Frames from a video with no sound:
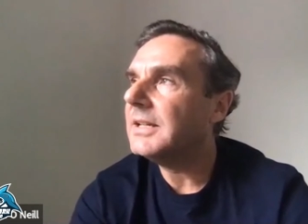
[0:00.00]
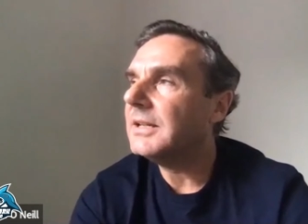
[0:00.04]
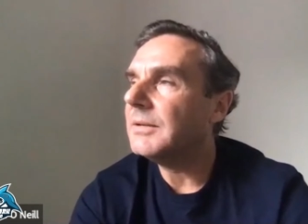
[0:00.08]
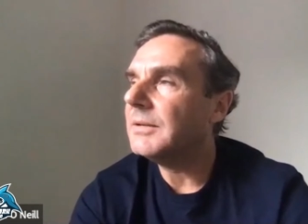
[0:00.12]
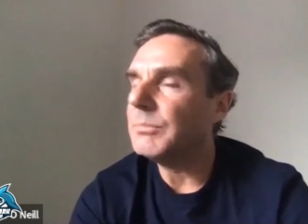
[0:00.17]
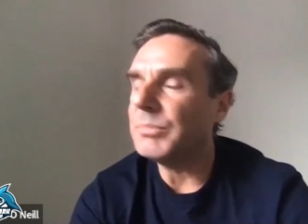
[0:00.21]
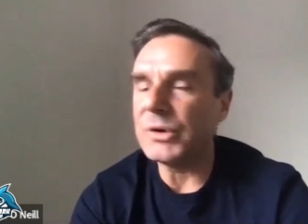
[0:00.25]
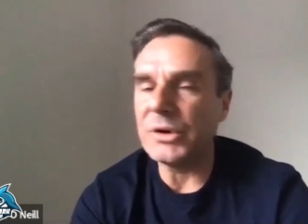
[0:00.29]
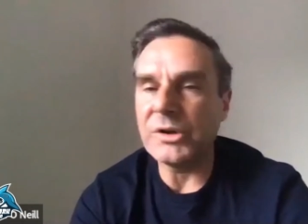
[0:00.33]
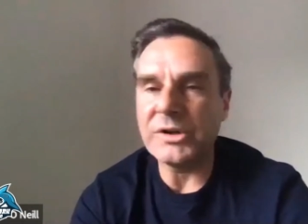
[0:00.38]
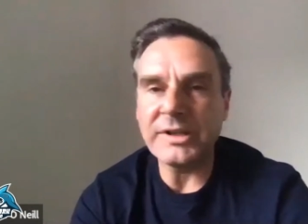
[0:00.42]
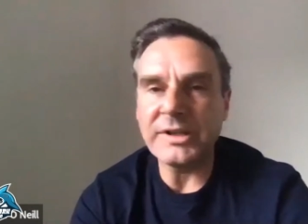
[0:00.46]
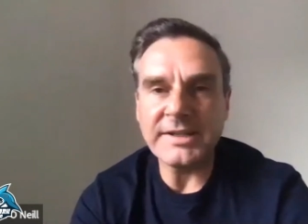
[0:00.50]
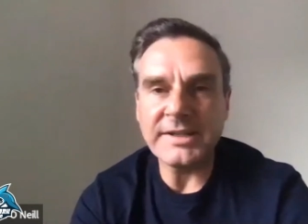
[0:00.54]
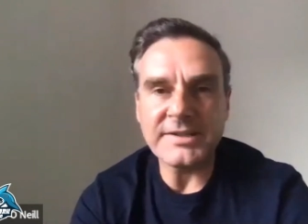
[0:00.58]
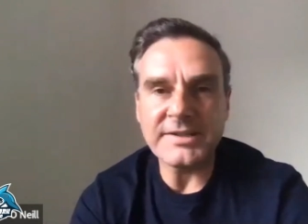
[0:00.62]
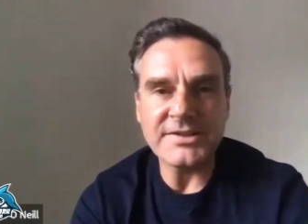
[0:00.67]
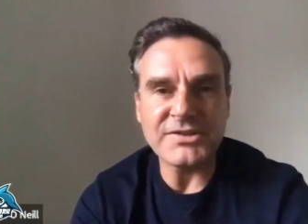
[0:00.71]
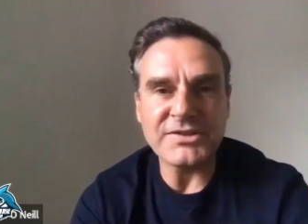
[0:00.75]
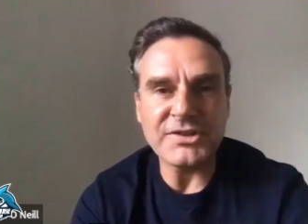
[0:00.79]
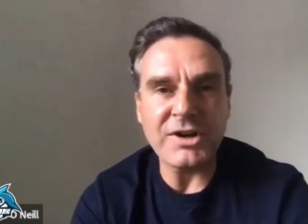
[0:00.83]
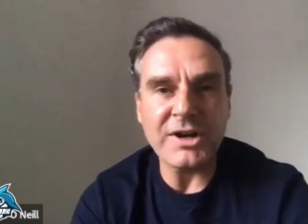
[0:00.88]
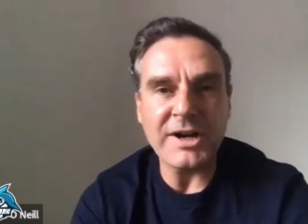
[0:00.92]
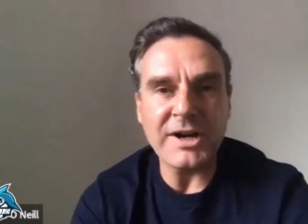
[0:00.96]
burning
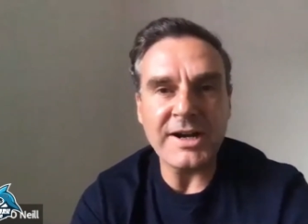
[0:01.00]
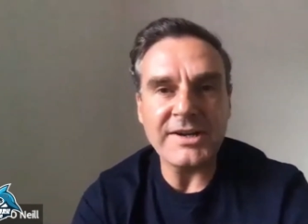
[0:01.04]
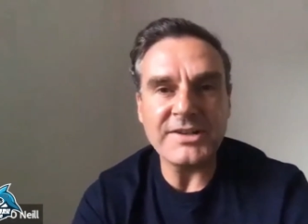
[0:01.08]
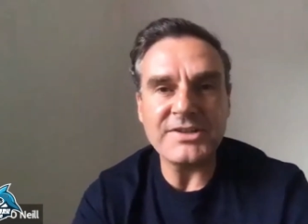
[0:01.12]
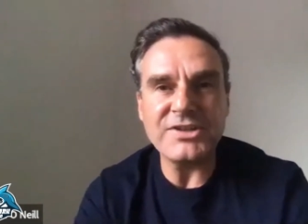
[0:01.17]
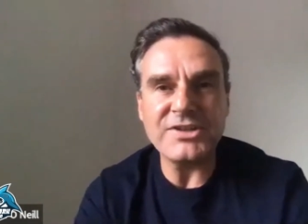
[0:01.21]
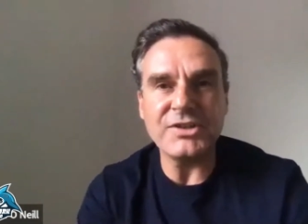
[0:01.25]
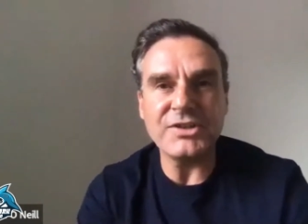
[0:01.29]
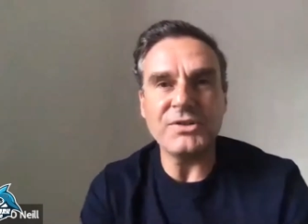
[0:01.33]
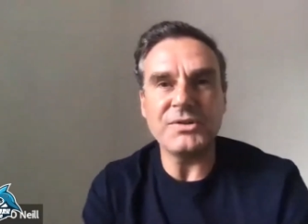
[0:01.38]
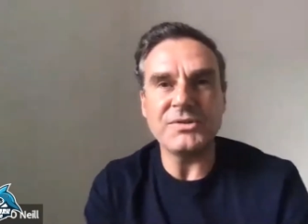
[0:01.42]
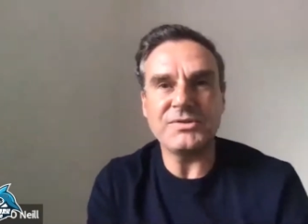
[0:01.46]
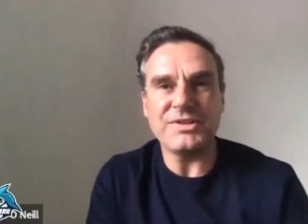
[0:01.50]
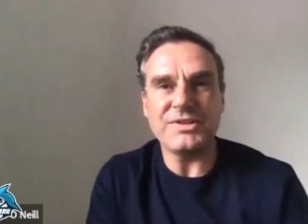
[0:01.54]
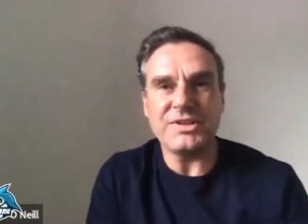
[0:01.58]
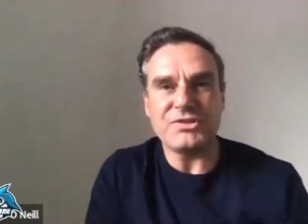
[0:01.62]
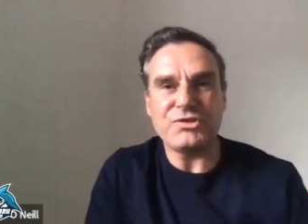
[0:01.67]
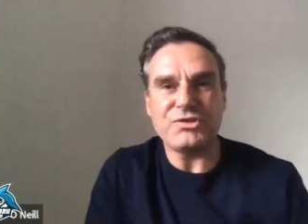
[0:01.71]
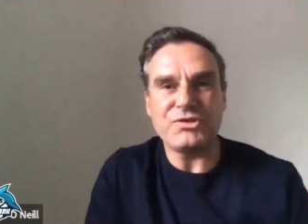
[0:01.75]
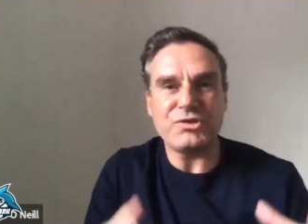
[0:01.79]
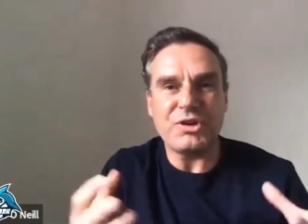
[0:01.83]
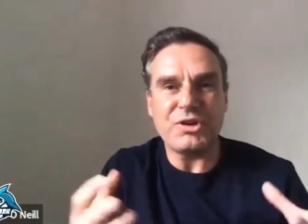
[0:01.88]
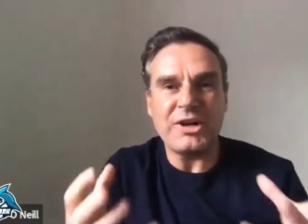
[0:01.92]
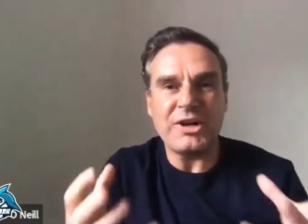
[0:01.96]
desire to to
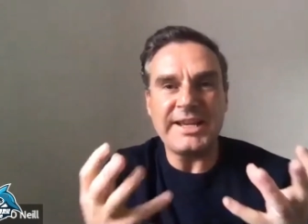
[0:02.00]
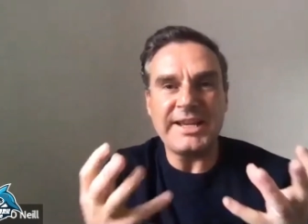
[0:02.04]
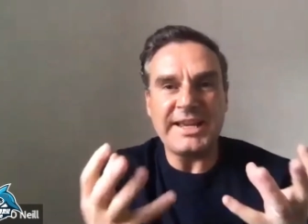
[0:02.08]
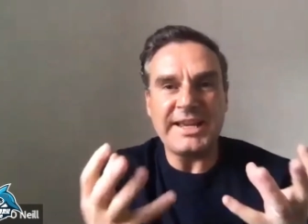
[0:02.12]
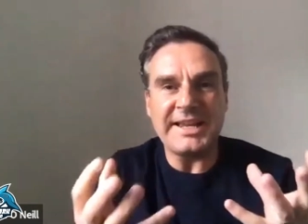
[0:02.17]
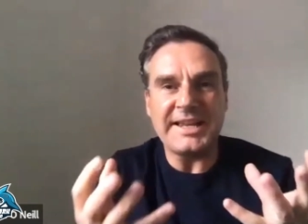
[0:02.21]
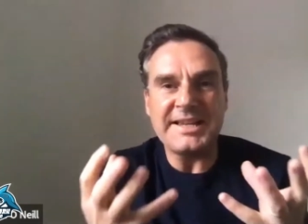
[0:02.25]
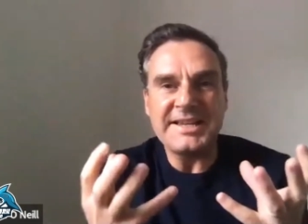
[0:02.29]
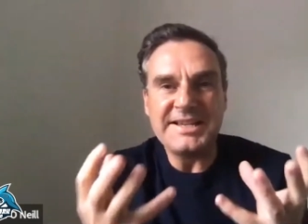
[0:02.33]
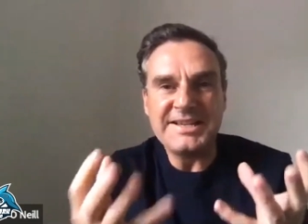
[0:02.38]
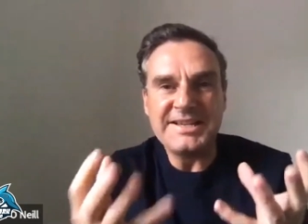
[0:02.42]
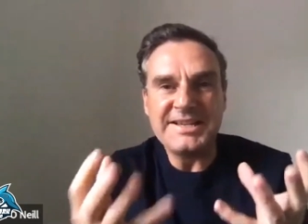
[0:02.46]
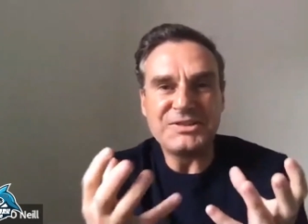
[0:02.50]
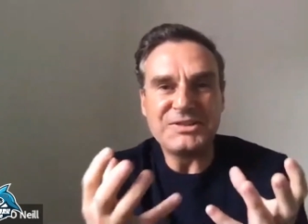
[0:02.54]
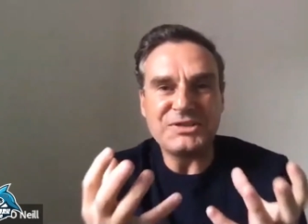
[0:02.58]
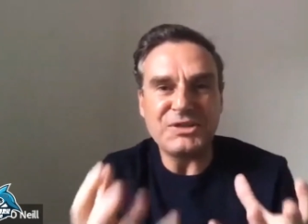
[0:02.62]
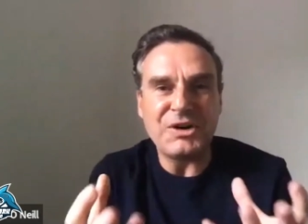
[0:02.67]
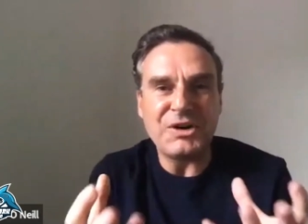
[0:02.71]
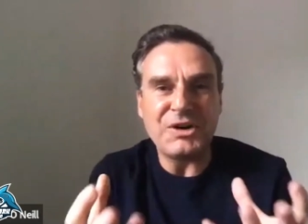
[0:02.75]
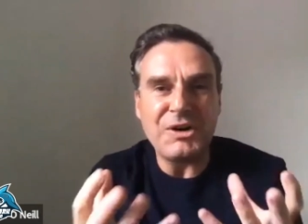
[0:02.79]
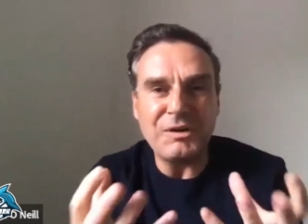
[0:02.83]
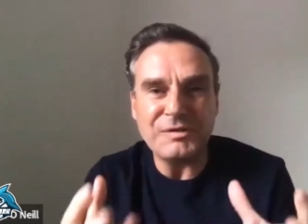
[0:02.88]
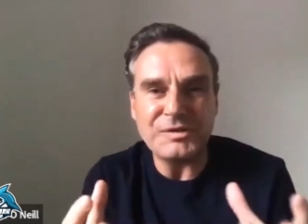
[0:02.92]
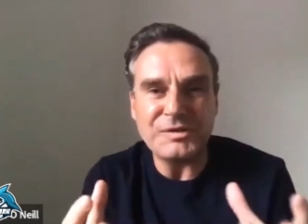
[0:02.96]
try and
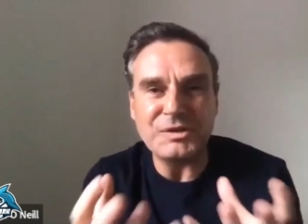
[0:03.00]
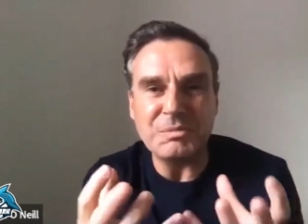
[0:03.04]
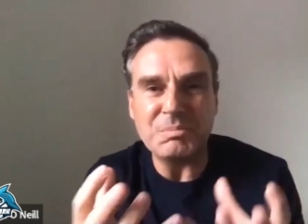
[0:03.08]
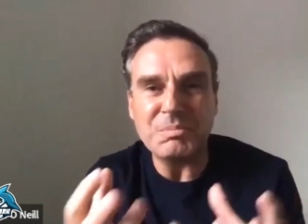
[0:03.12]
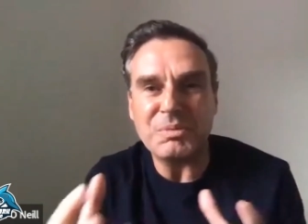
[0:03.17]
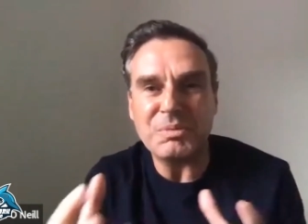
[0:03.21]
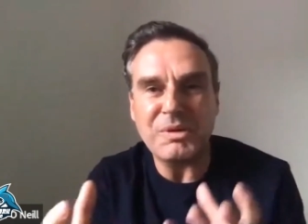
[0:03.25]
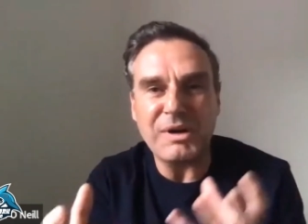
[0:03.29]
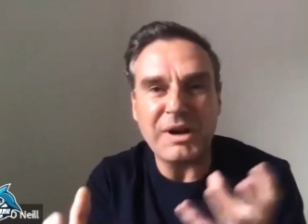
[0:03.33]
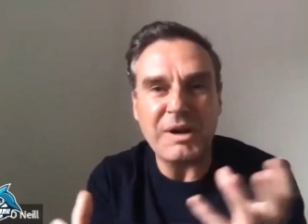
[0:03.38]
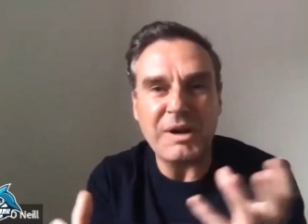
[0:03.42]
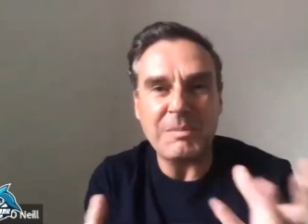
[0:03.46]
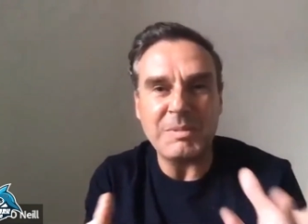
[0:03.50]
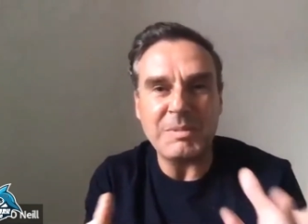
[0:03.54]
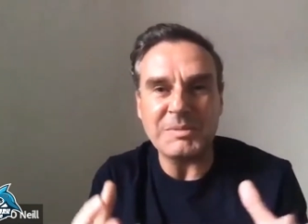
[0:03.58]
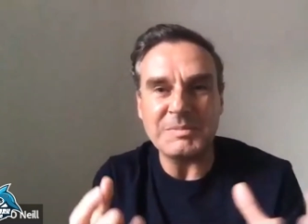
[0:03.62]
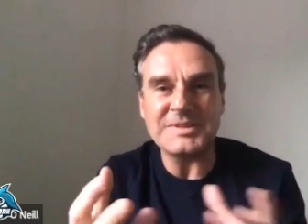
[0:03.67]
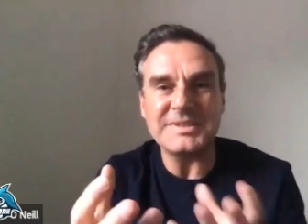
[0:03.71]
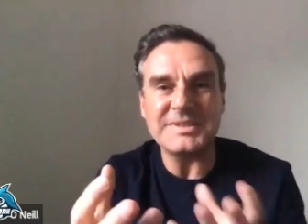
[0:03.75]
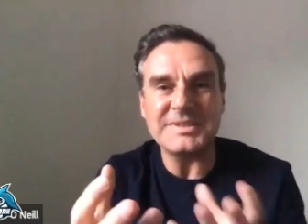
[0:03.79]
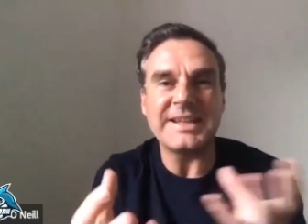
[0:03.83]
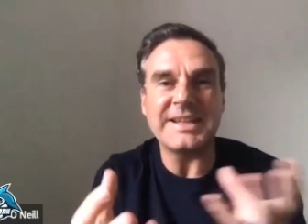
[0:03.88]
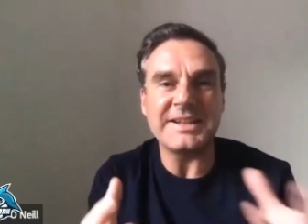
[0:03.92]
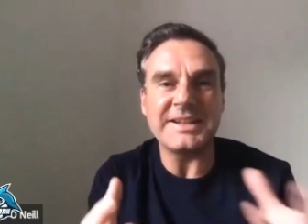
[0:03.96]
solve some
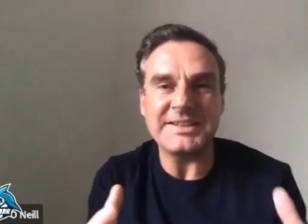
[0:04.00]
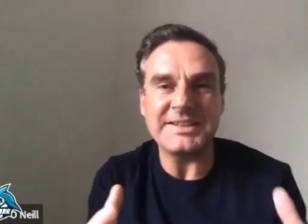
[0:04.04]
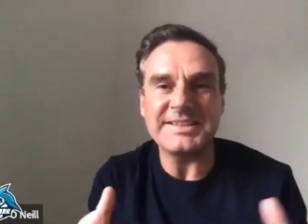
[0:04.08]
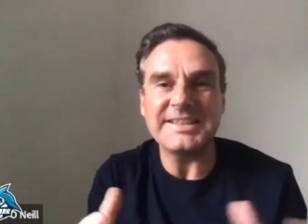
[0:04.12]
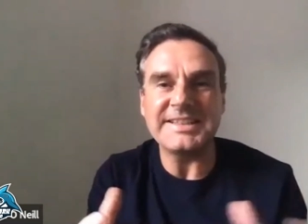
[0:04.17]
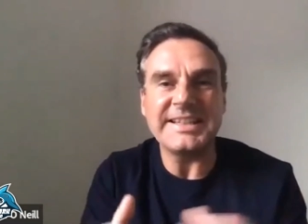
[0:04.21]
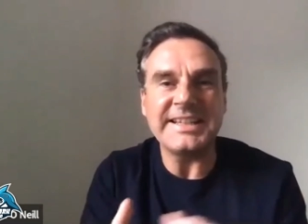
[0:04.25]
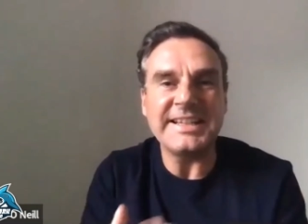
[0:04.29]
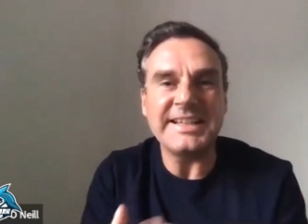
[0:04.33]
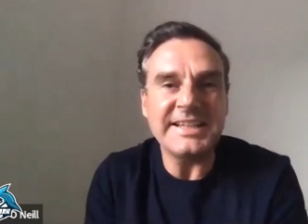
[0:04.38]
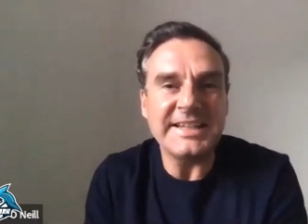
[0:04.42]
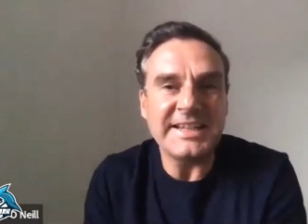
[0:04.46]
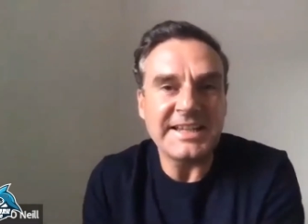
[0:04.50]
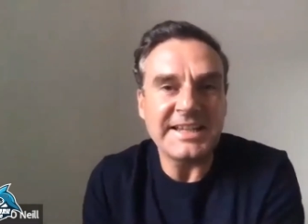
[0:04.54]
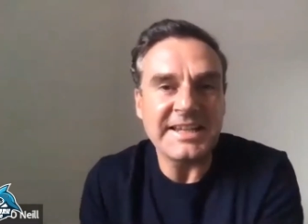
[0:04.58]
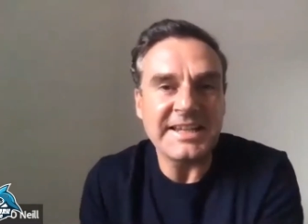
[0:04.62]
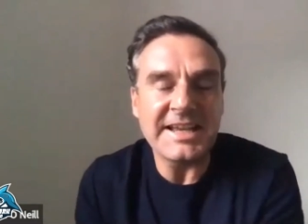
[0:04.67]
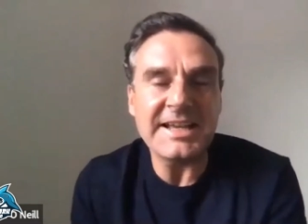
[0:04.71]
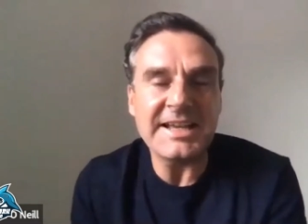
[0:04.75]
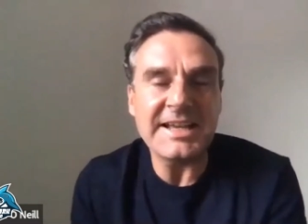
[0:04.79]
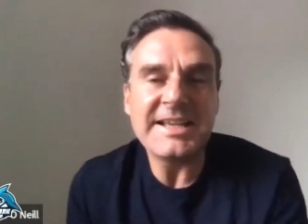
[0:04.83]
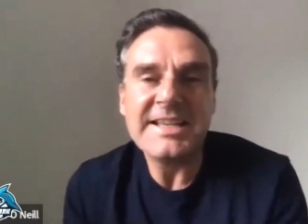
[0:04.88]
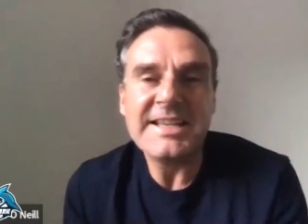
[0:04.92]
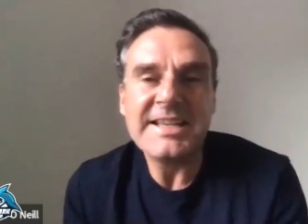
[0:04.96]
problems that I've seen in
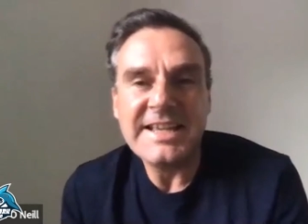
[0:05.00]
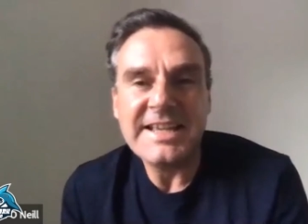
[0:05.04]
the